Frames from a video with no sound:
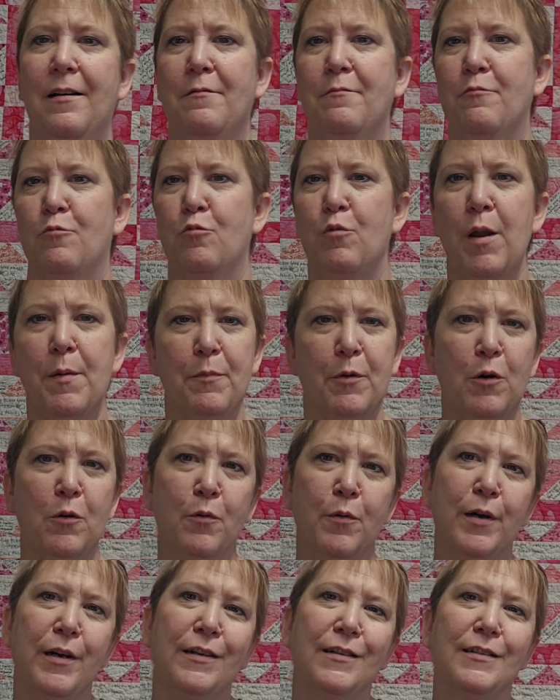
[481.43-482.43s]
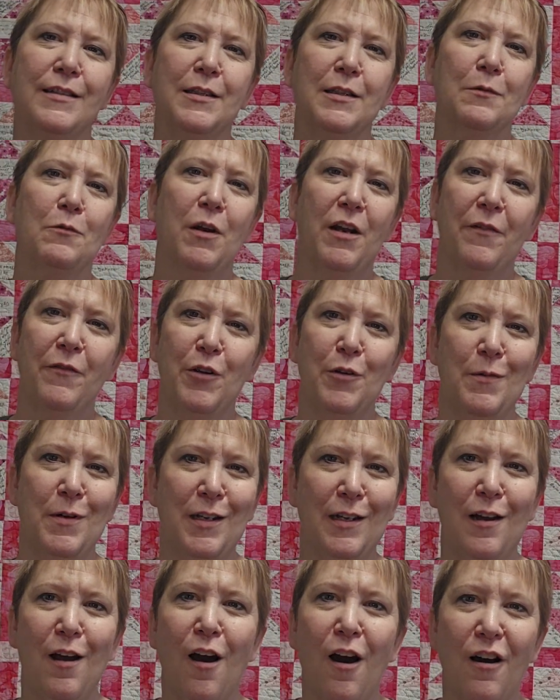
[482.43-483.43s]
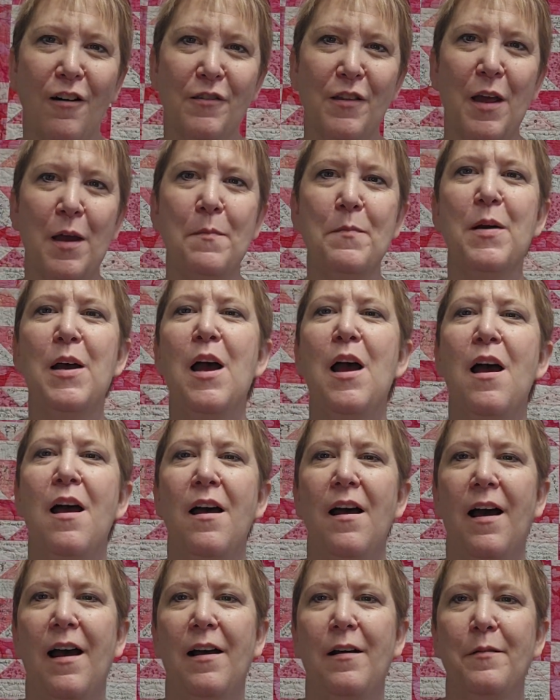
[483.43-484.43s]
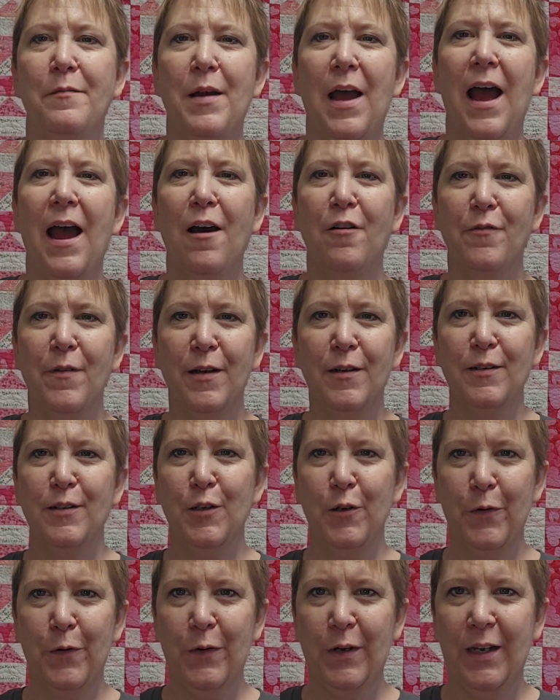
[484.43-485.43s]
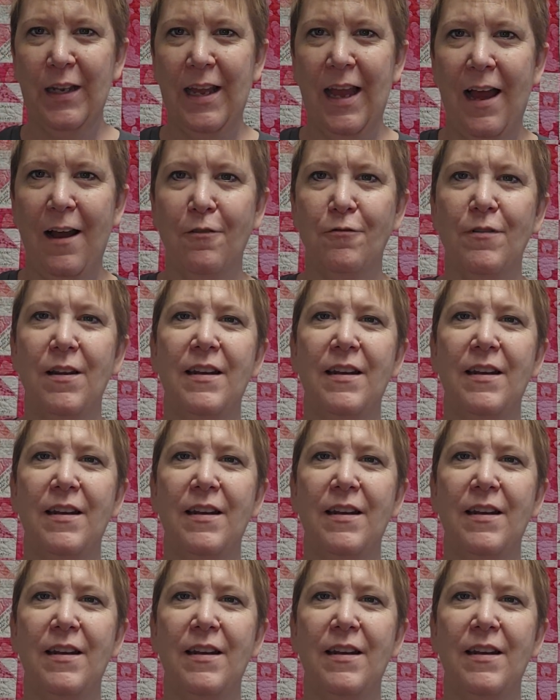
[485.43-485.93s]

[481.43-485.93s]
rip quilts, whatever you want to call them, how they're turning out.